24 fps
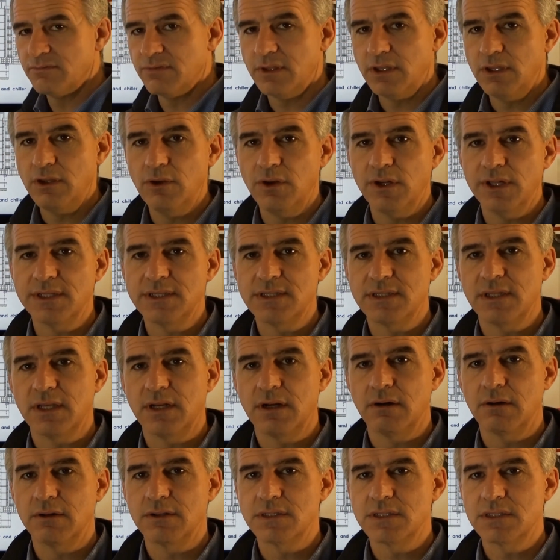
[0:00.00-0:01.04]
the units that
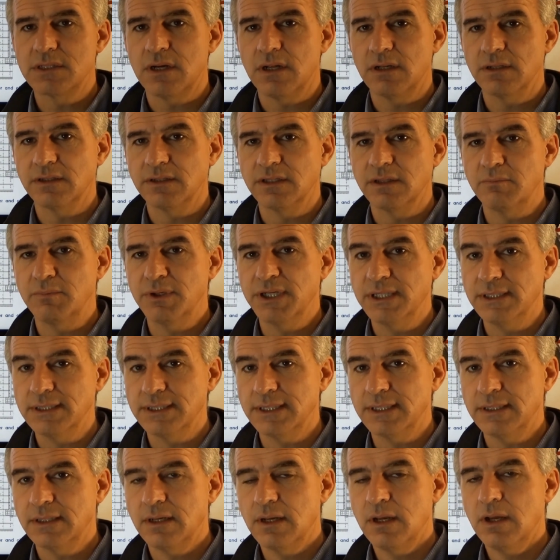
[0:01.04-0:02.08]
are installed in the
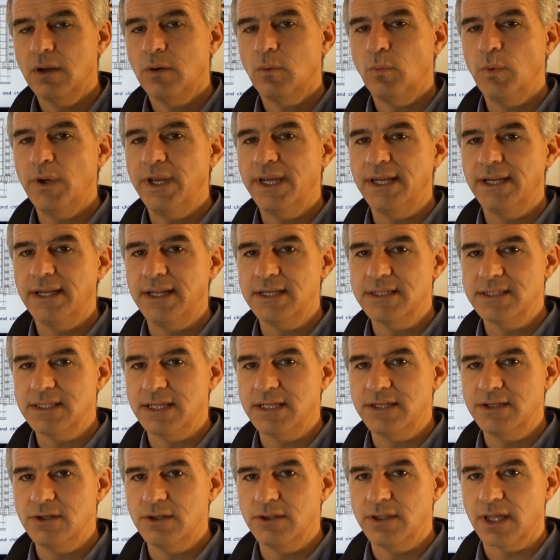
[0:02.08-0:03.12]
building, we can easily
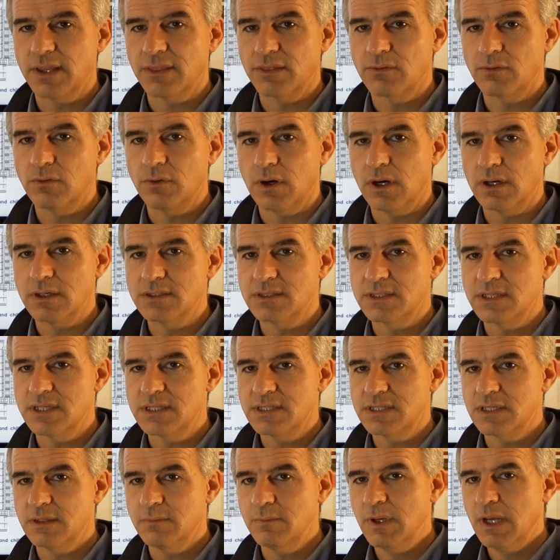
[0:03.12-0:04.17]
do that through our
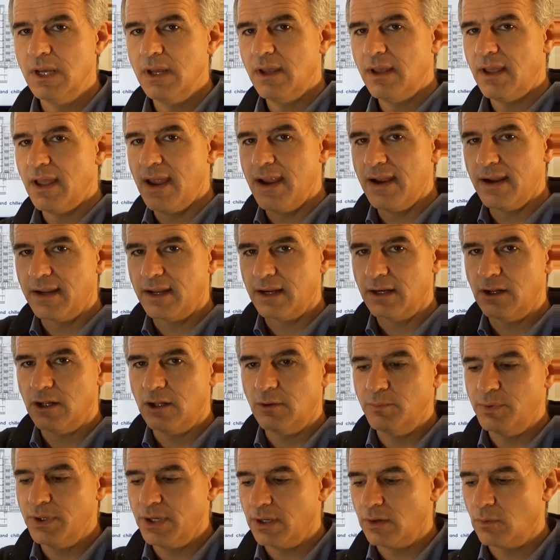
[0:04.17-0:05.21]
system, and it can all
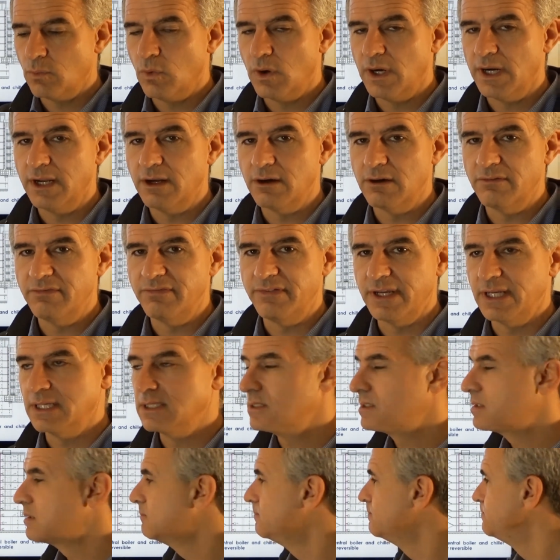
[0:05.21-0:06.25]
be on one
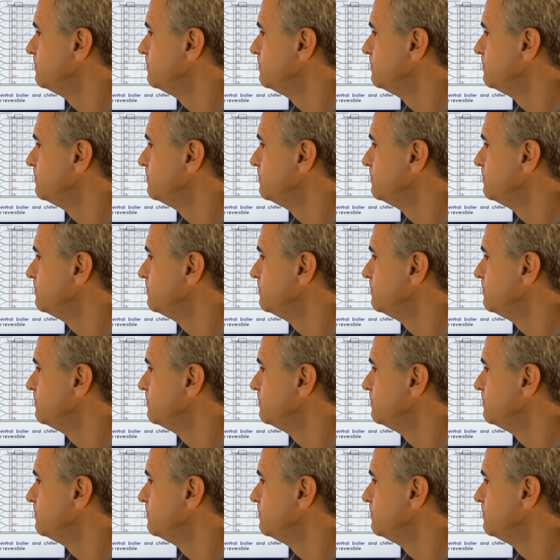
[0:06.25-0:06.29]
interface.